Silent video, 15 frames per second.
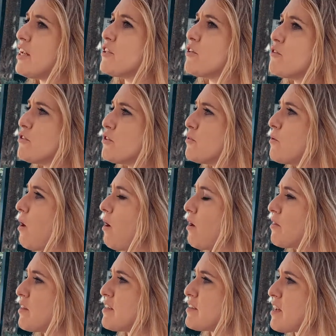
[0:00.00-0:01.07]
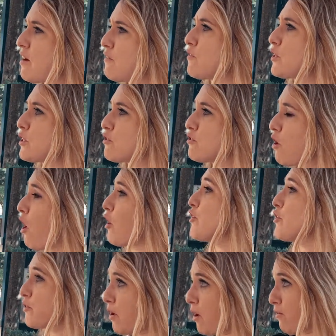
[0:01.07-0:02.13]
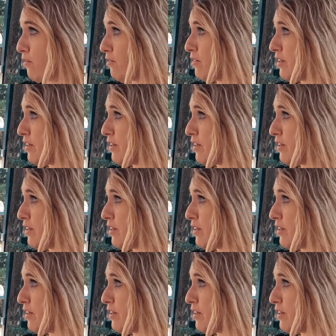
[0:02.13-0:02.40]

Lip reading: And you do all these efforts on your own,